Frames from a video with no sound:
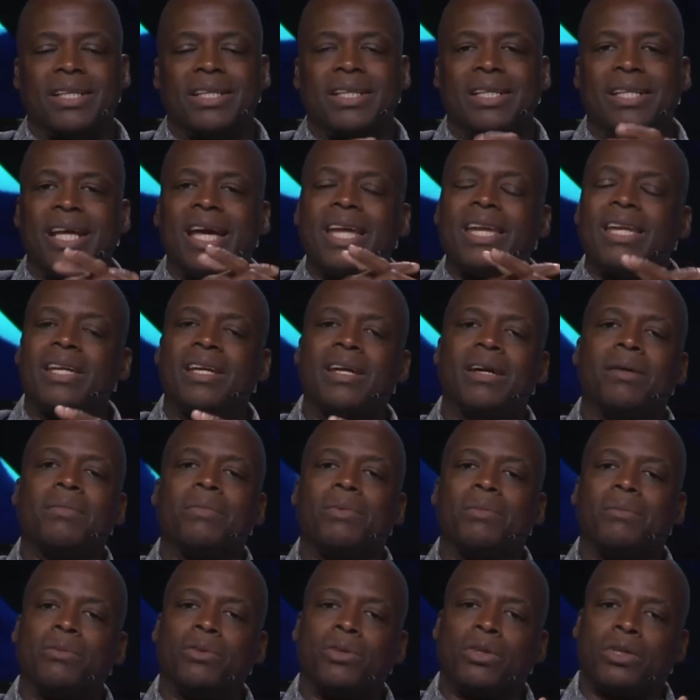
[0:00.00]
let
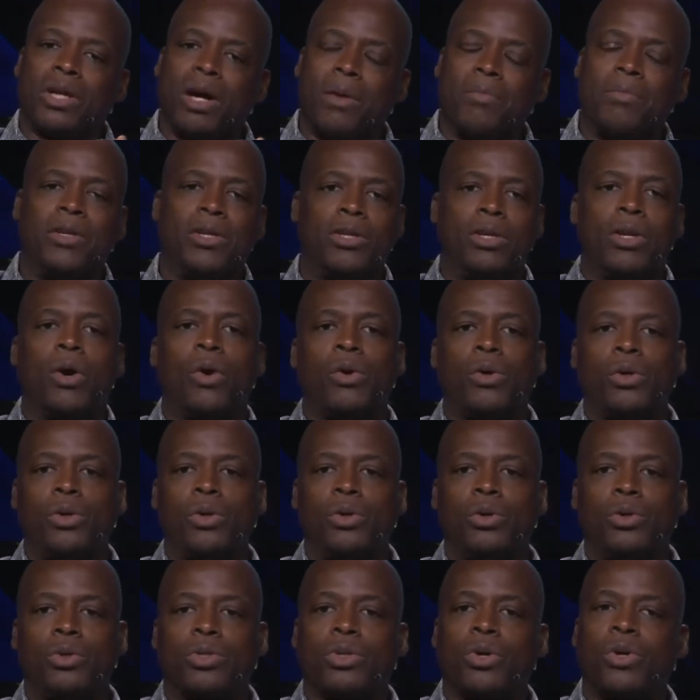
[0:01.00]
him come to know
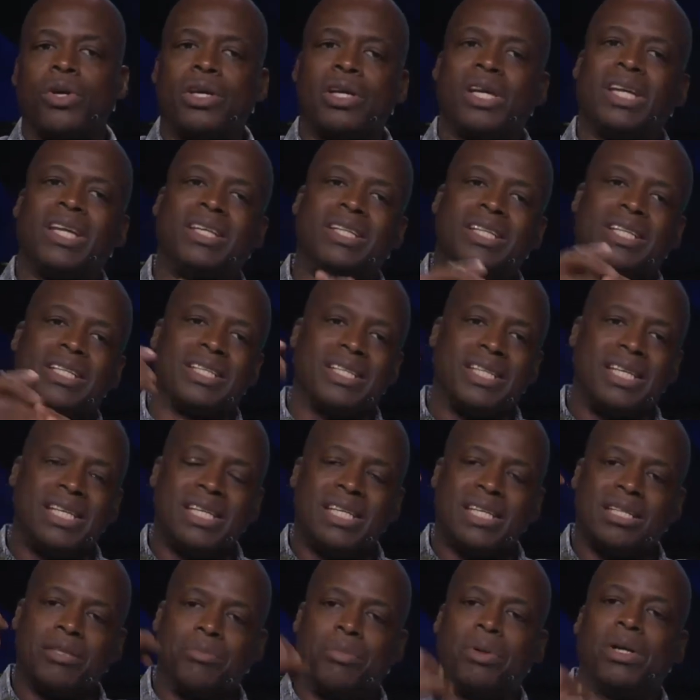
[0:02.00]
you so he doesn't just
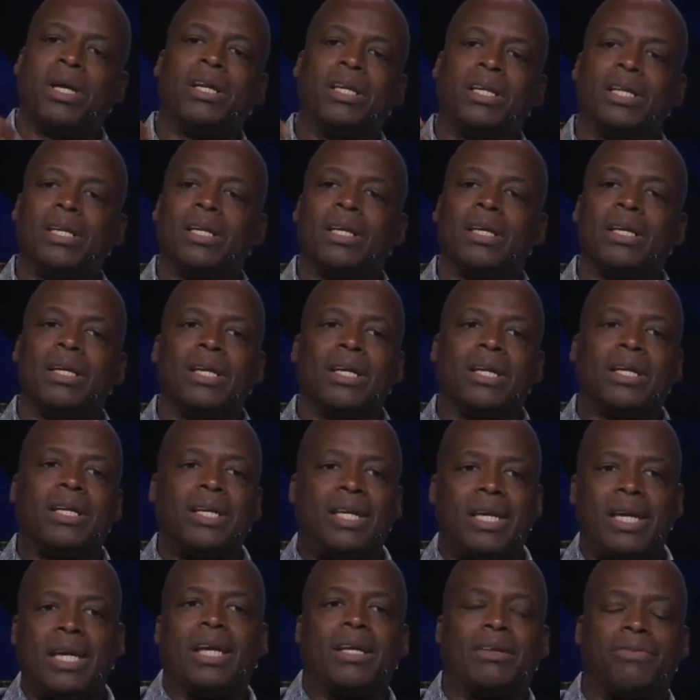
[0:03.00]
get his butt
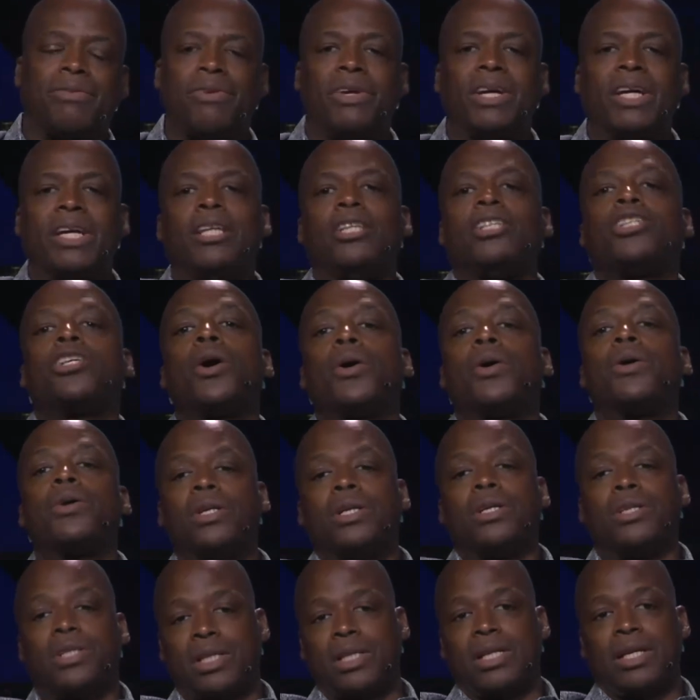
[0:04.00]
kicked for
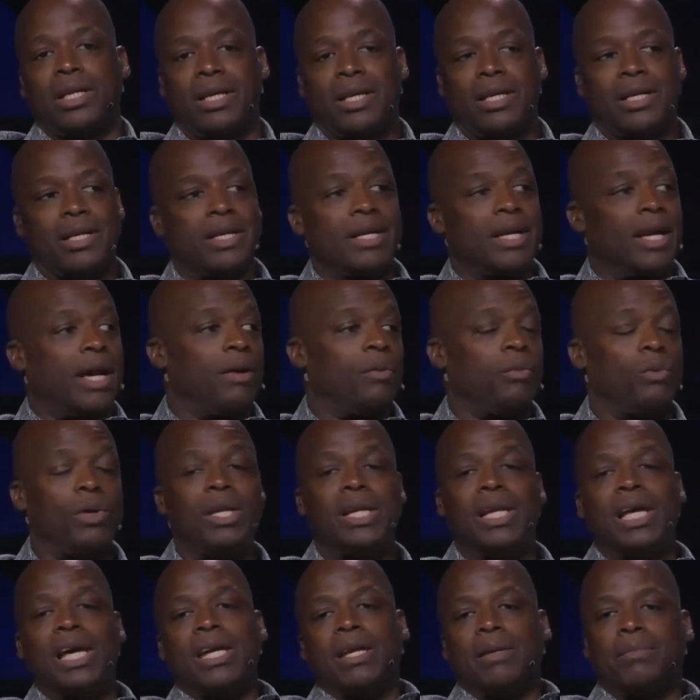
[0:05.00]
eternity. And
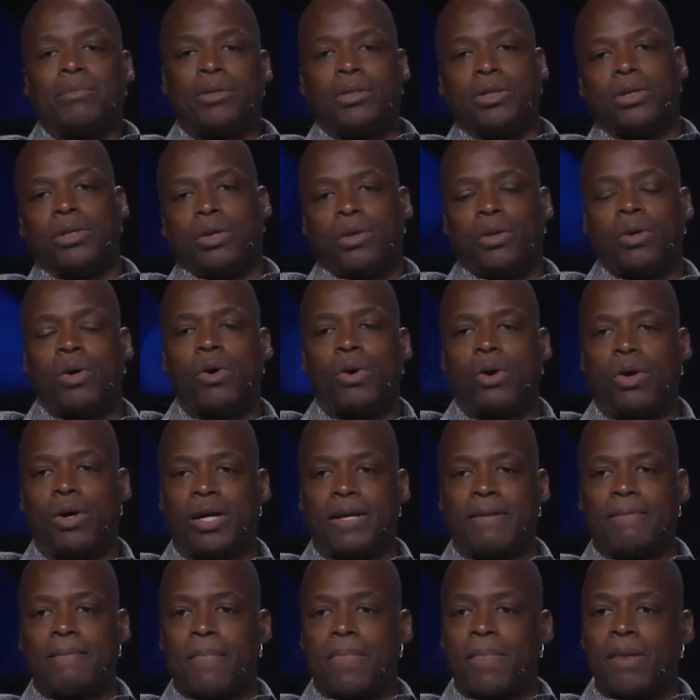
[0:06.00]
we led him to the
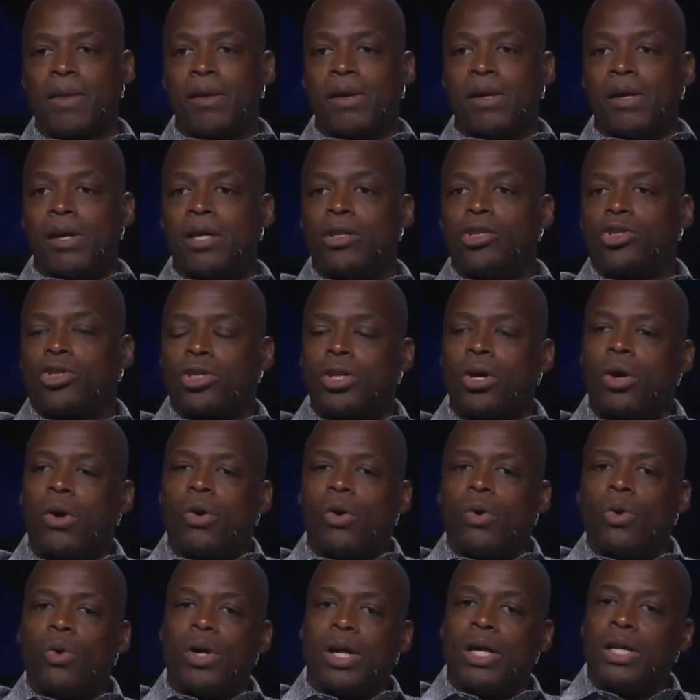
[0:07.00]
Lord. And
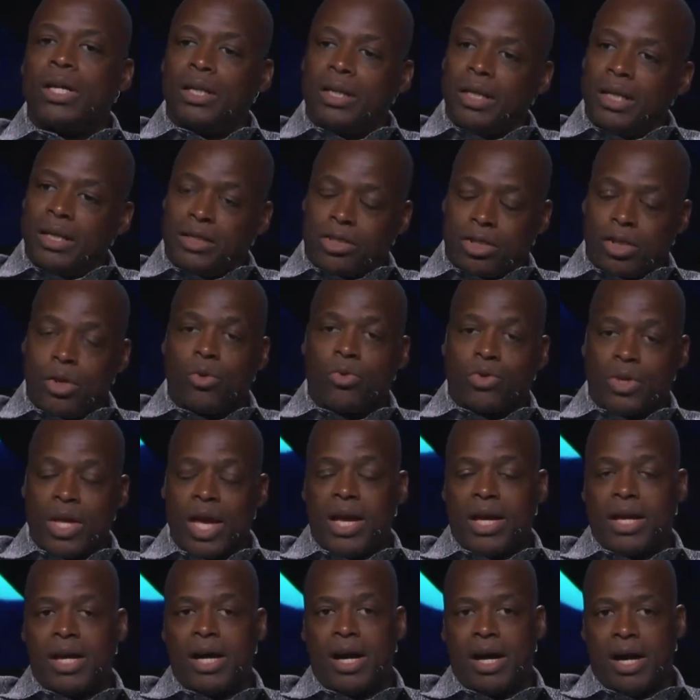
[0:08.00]
so, and, and so
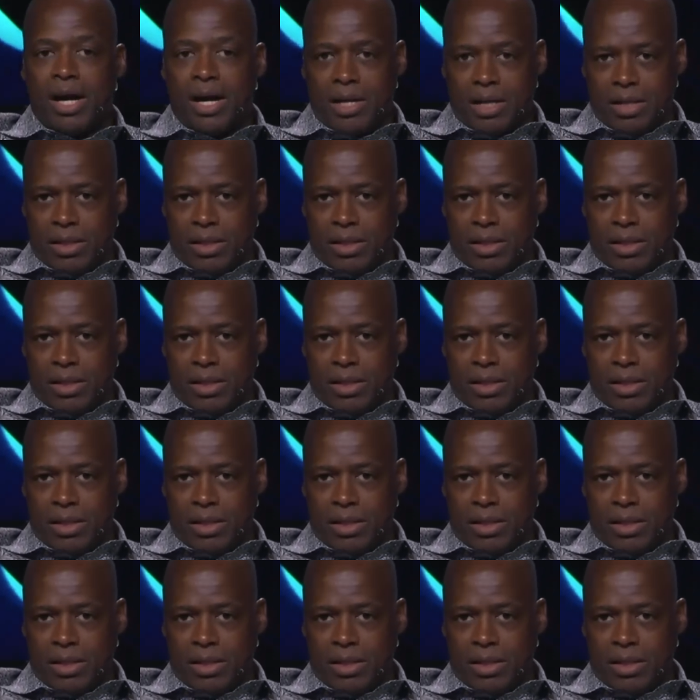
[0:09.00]
thank God.